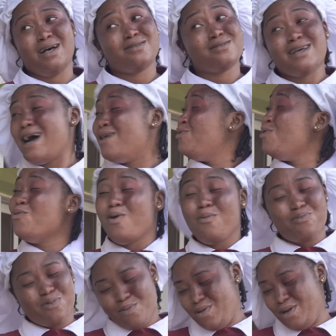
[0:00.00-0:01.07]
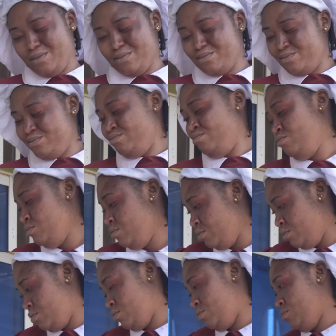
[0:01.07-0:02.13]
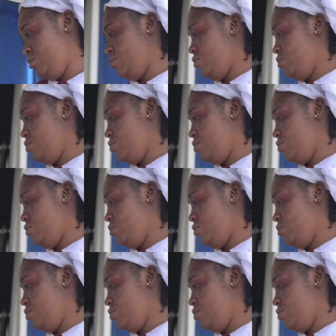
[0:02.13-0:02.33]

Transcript: I don't want problem. Chai!